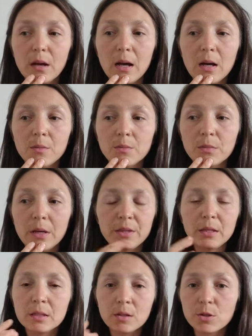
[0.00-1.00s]
I
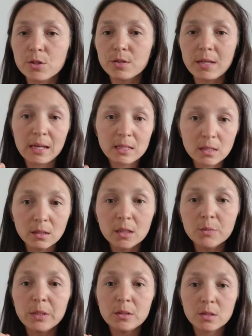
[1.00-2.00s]
think it also takes a
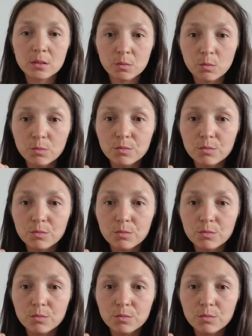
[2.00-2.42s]
little bit